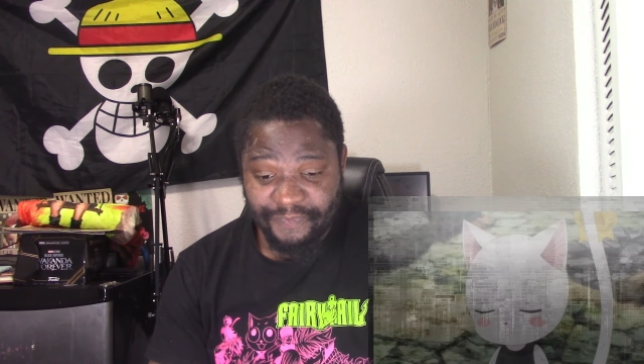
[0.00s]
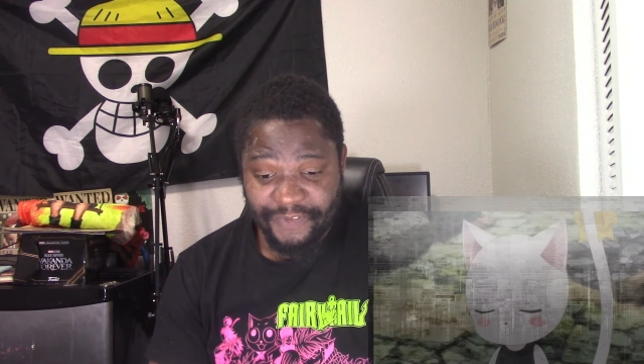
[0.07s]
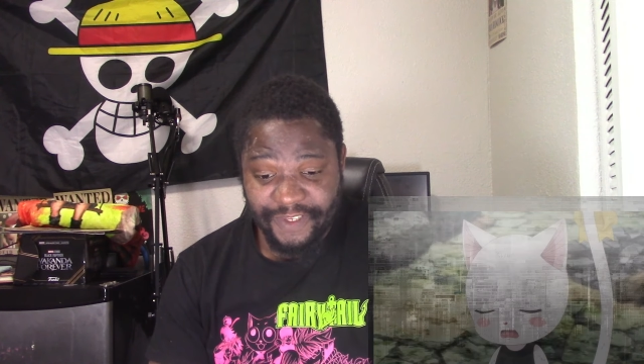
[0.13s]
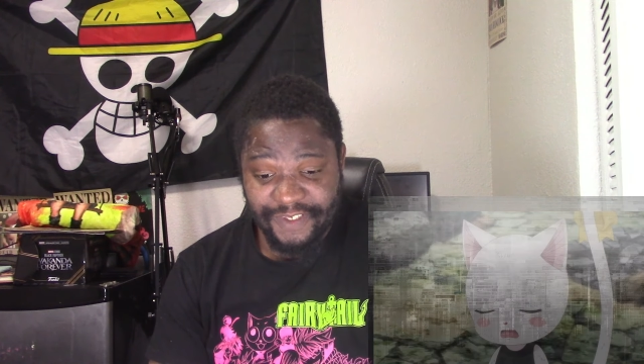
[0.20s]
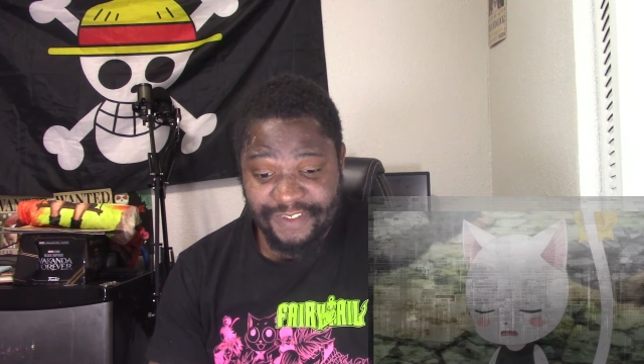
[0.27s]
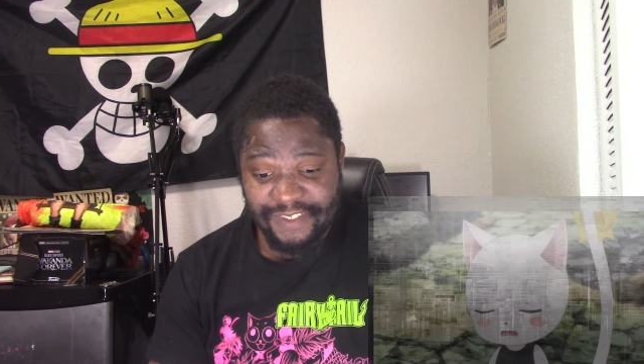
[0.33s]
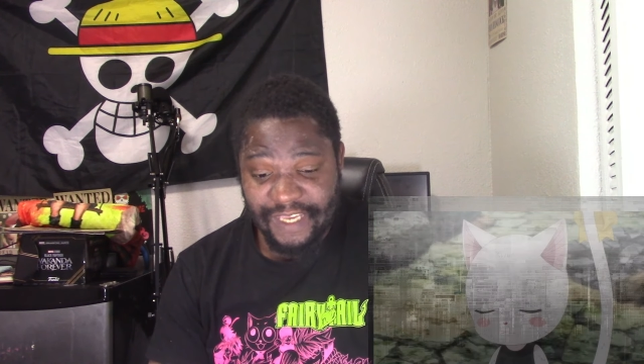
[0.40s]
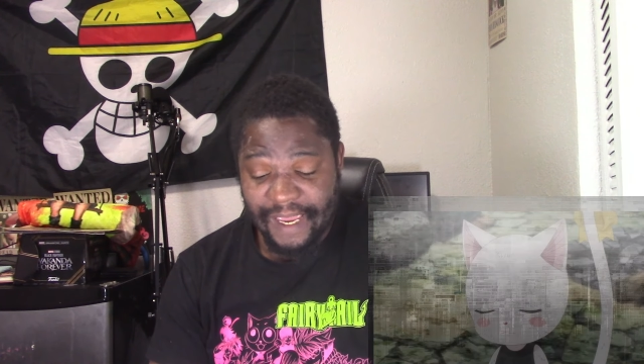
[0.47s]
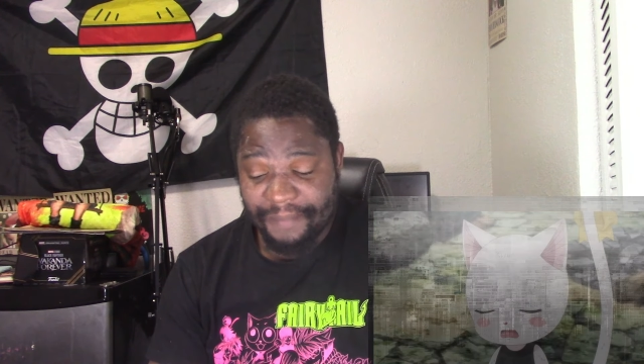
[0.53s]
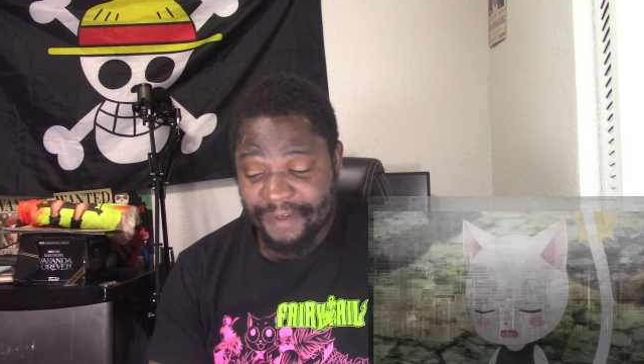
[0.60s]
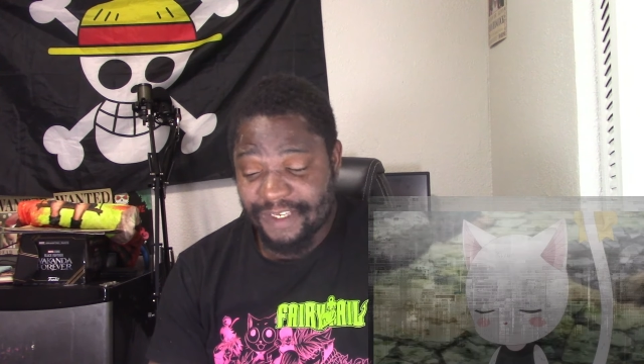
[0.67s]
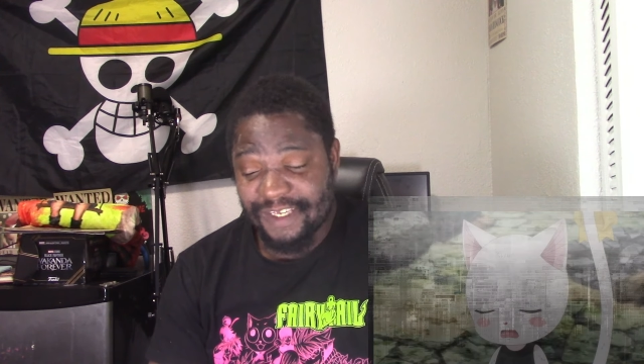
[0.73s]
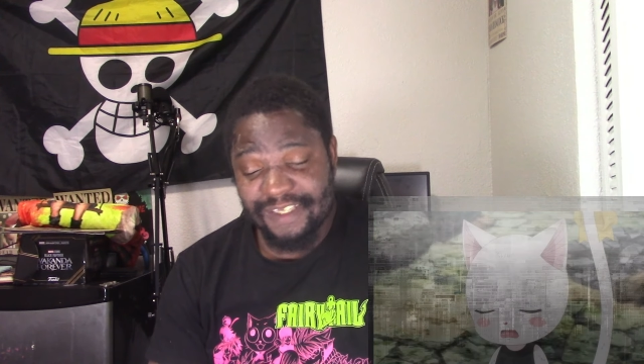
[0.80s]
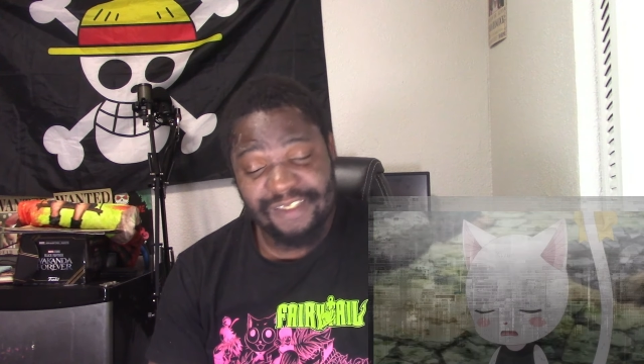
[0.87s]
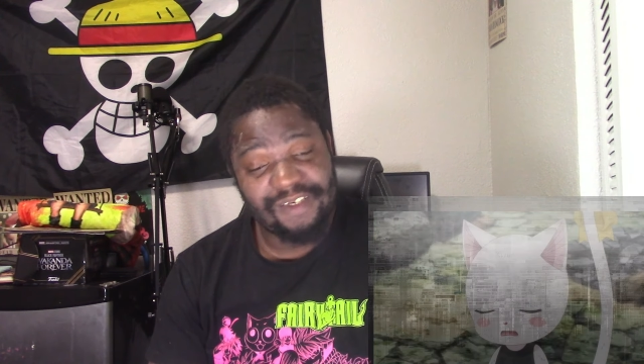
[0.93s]
It's time to
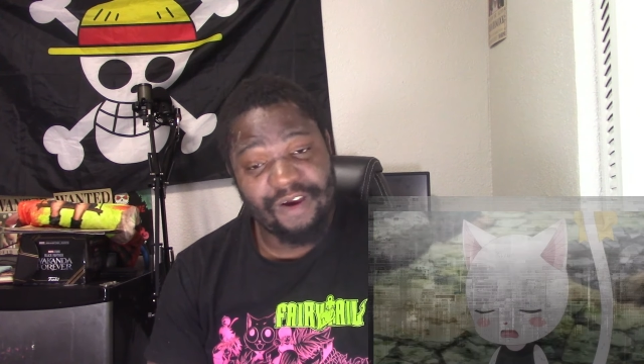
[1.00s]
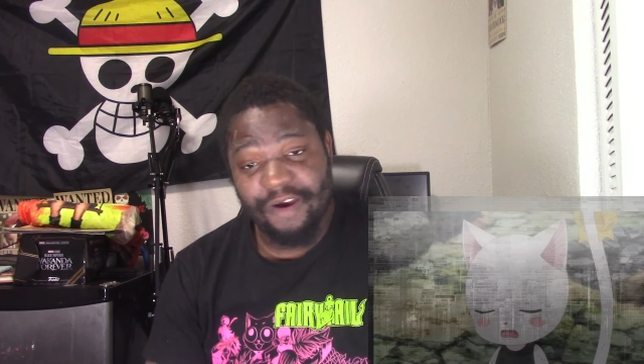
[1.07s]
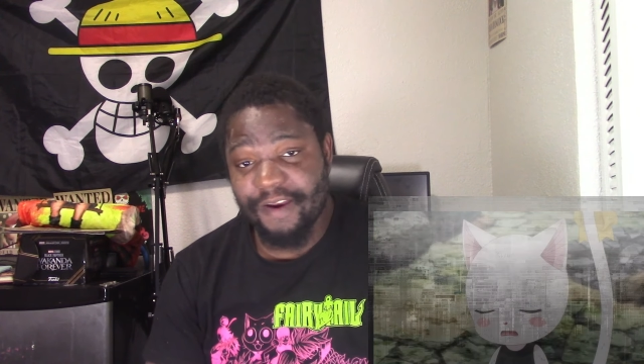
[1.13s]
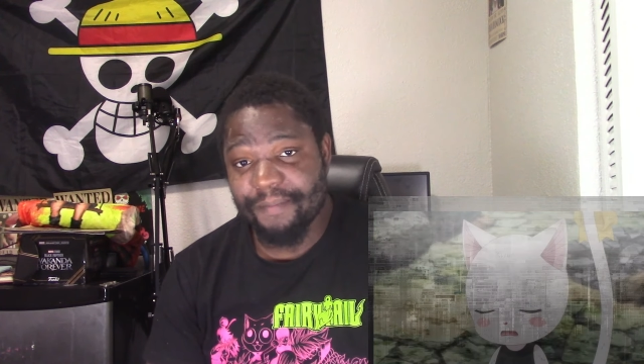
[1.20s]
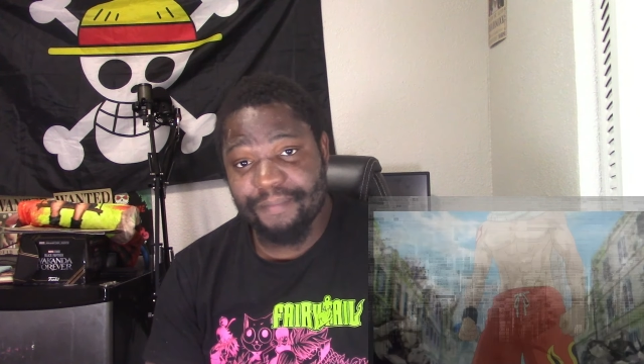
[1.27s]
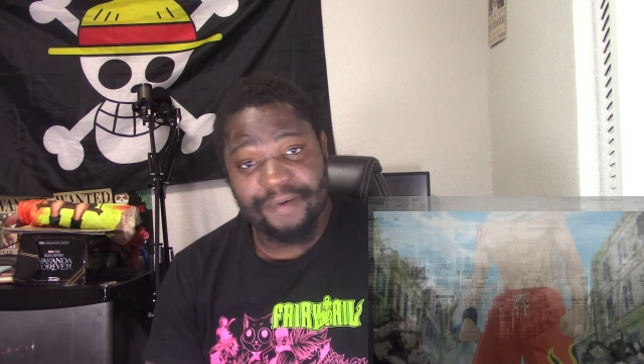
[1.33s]
get started,